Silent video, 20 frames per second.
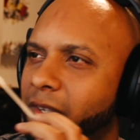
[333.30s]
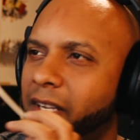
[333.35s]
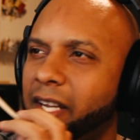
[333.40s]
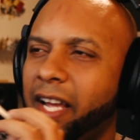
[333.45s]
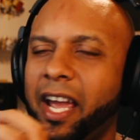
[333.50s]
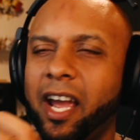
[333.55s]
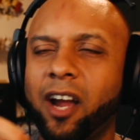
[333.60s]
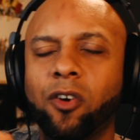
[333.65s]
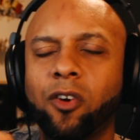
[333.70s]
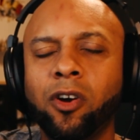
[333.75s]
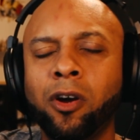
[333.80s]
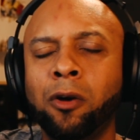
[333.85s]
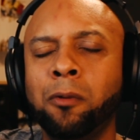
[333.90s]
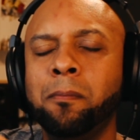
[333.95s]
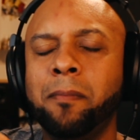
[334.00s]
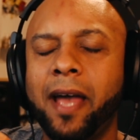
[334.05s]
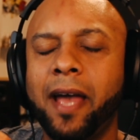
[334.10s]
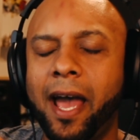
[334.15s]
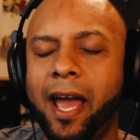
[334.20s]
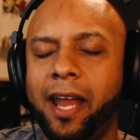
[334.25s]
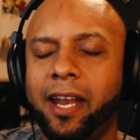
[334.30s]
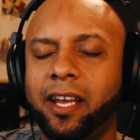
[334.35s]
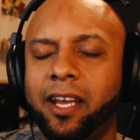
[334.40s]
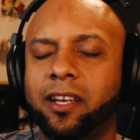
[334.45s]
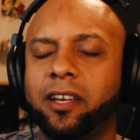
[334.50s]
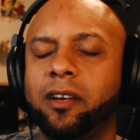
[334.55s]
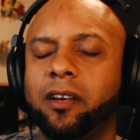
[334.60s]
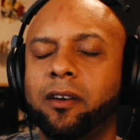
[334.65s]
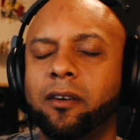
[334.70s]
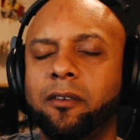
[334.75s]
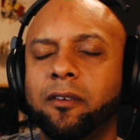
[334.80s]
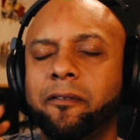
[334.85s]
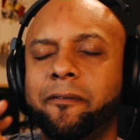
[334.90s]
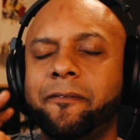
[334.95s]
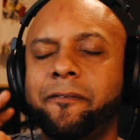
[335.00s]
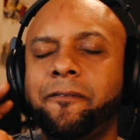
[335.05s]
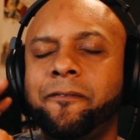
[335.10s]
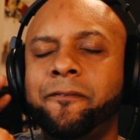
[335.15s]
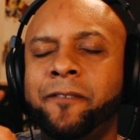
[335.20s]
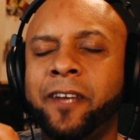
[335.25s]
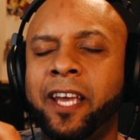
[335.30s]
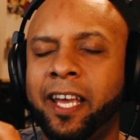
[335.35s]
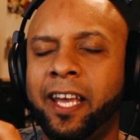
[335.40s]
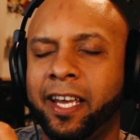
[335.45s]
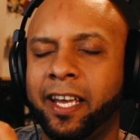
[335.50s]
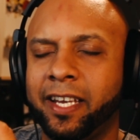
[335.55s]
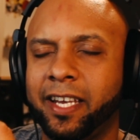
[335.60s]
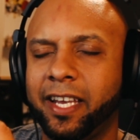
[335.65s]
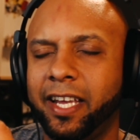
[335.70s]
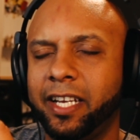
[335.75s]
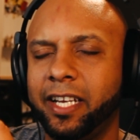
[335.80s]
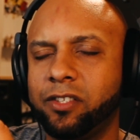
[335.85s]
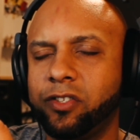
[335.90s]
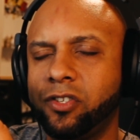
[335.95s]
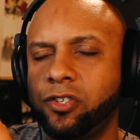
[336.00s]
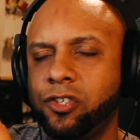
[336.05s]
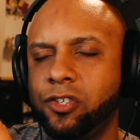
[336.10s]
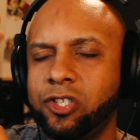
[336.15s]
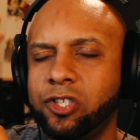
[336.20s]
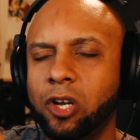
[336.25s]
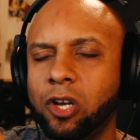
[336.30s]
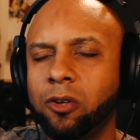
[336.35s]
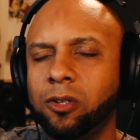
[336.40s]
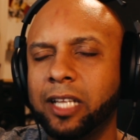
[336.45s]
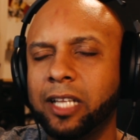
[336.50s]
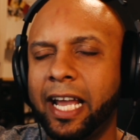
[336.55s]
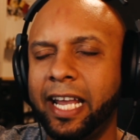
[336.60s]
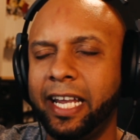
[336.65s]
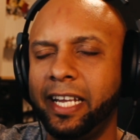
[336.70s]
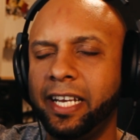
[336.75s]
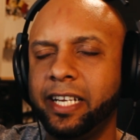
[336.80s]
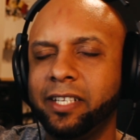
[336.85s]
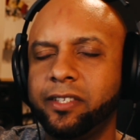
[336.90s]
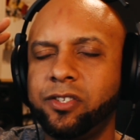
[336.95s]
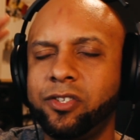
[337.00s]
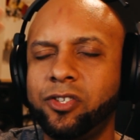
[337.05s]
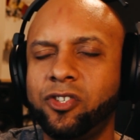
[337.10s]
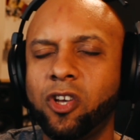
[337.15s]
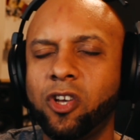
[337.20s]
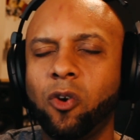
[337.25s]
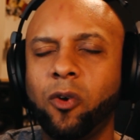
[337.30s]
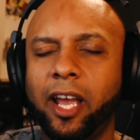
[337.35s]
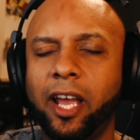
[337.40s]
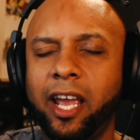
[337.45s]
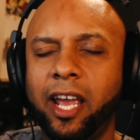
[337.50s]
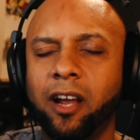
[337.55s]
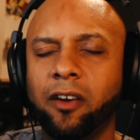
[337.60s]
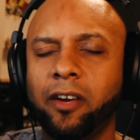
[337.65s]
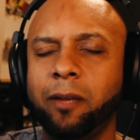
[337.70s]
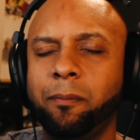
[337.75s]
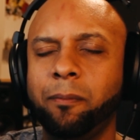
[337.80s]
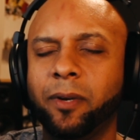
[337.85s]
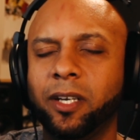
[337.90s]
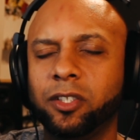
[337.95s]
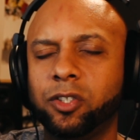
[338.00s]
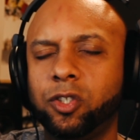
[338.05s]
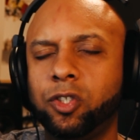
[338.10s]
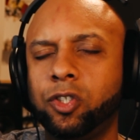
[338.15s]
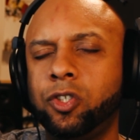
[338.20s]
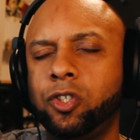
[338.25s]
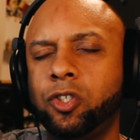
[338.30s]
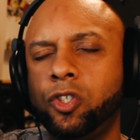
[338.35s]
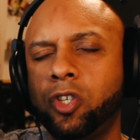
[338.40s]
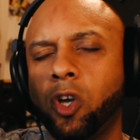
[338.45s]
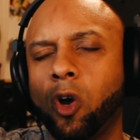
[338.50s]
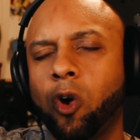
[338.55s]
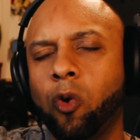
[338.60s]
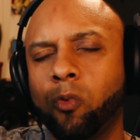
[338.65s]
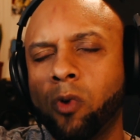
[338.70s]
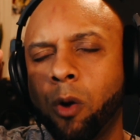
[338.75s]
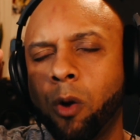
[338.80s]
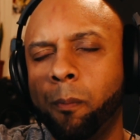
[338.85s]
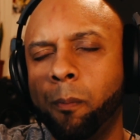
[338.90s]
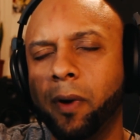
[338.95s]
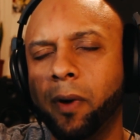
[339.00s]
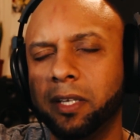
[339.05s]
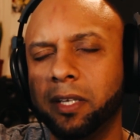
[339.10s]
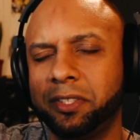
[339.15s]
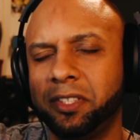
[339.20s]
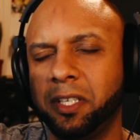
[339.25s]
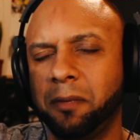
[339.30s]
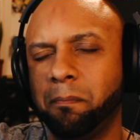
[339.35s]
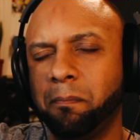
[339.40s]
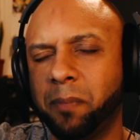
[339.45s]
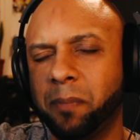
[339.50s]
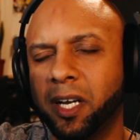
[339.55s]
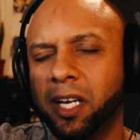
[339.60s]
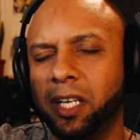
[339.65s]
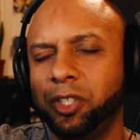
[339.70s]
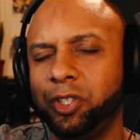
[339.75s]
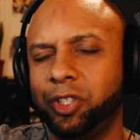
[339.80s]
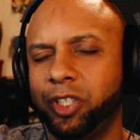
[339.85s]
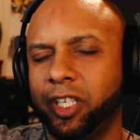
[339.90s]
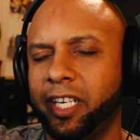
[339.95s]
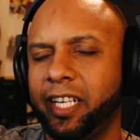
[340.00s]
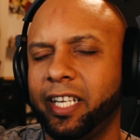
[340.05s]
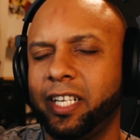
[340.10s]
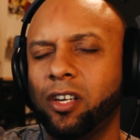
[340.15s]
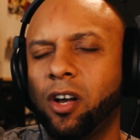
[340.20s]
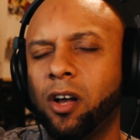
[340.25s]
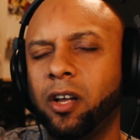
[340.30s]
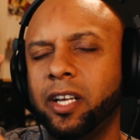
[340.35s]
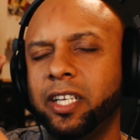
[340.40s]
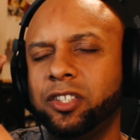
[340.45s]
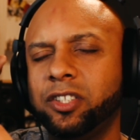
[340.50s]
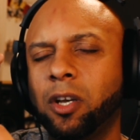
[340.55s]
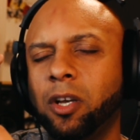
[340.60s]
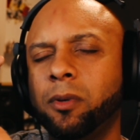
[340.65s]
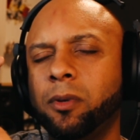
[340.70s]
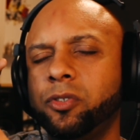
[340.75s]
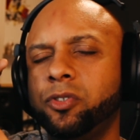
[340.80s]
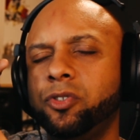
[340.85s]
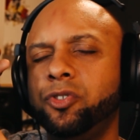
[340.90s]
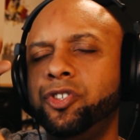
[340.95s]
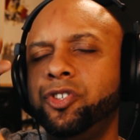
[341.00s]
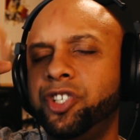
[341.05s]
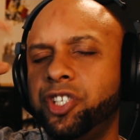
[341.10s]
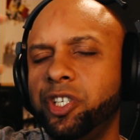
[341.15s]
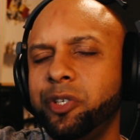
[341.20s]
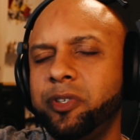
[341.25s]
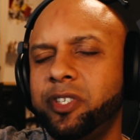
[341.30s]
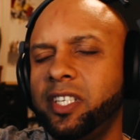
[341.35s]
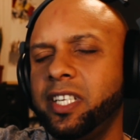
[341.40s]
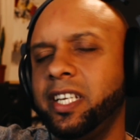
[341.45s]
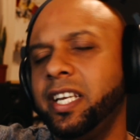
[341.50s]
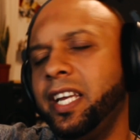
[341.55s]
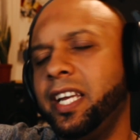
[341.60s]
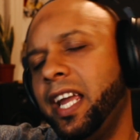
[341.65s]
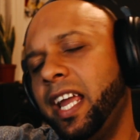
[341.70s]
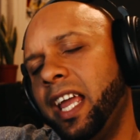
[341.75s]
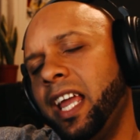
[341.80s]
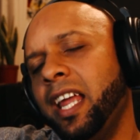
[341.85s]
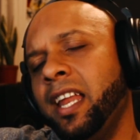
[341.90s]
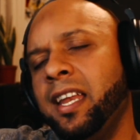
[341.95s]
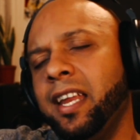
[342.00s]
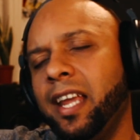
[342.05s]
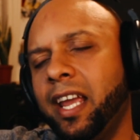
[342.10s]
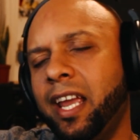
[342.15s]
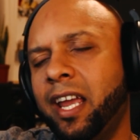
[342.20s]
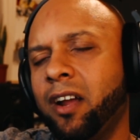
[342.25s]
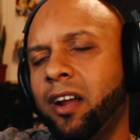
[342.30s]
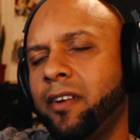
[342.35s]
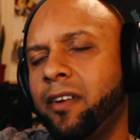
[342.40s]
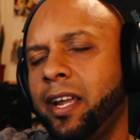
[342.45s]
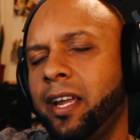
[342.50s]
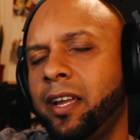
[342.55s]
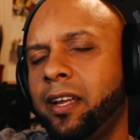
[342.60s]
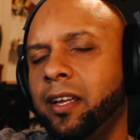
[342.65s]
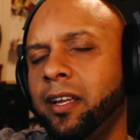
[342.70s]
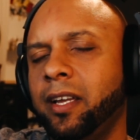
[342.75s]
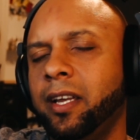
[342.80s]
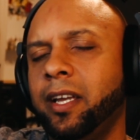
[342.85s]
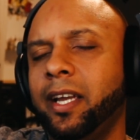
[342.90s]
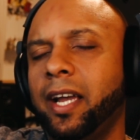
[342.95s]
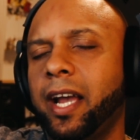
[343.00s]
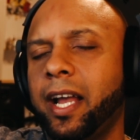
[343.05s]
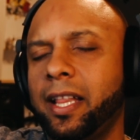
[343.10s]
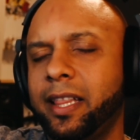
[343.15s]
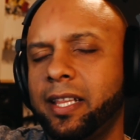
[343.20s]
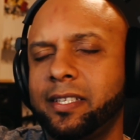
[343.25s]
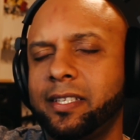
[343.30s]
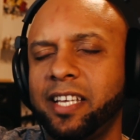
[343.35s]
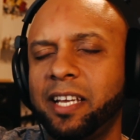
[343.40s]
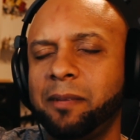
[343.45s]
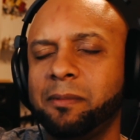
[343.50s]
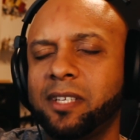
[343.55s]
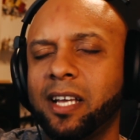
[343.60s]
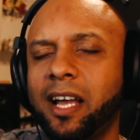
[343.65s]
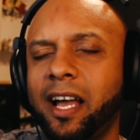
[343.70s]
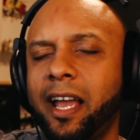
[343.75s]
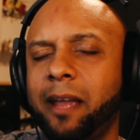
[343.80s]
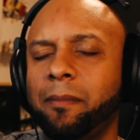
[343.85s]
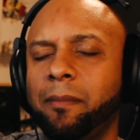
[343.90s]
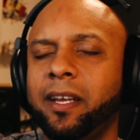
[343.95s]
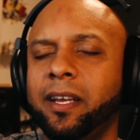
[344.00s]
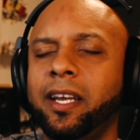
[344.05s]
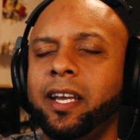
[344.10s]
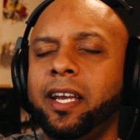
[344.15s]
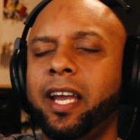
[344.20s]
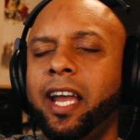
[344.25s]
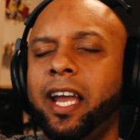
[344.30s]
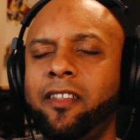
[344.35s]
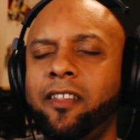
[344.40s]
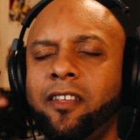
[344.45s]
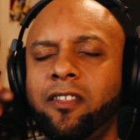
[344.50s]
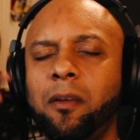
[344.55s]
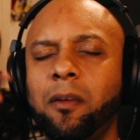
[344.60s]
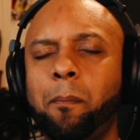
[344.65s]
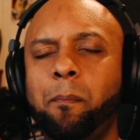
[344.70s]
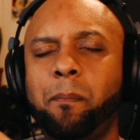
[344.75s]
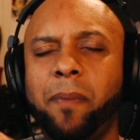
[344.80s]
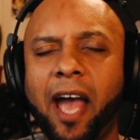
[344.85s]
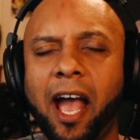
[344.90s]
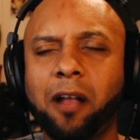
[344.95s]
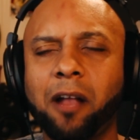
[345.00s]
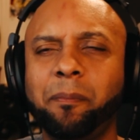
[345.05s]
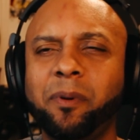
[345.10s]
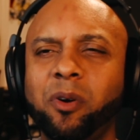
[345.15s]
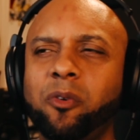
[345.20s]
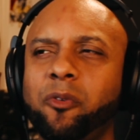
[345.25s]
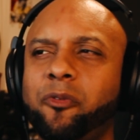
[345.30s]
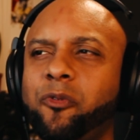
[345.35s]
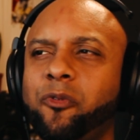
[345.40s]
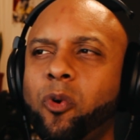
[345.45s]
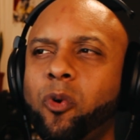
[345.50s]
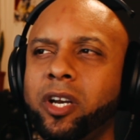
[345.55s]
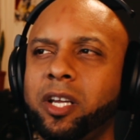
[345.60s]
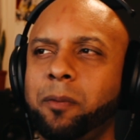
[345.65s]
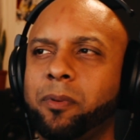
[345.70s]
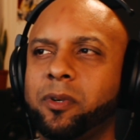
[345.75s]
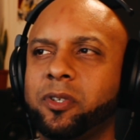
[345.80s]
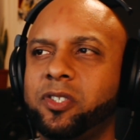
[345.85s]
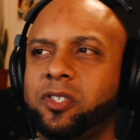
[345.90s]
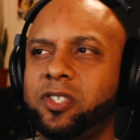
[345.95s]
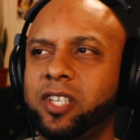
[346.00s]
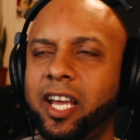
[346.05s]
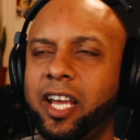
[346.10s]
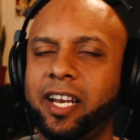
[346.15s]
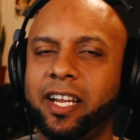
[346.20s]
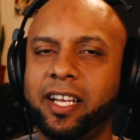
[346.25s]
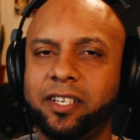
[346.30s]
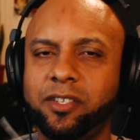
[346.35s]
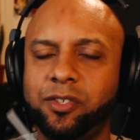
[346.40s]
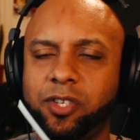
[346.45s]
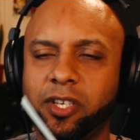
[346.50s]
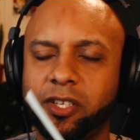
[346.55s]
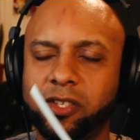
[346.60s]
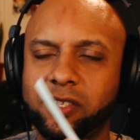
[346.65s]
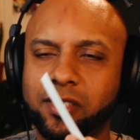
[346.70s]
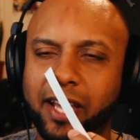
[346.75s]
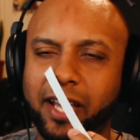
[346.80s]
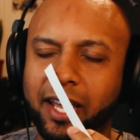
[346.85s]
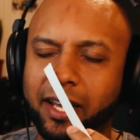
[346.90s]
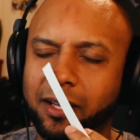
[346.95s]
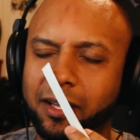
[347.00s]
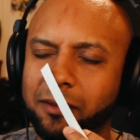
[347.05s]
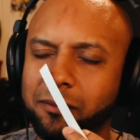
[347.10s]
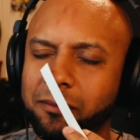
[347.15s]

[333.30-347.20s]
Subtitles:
aromatic fig. And it's so light and it's so airy, but it's so robust and pungent. It's almost juicy and airy at the same time. And then the backbone 40% is just like,